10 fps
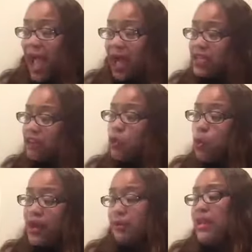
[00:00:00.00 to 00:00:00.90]
I'll give you
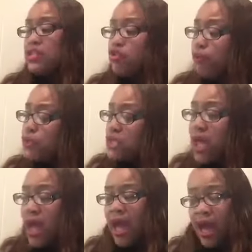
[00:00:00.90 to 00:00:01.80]
one of my scriptures.
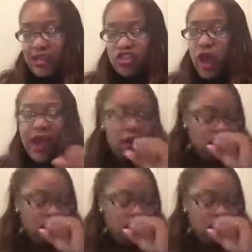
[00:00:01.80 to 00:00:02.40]
I try.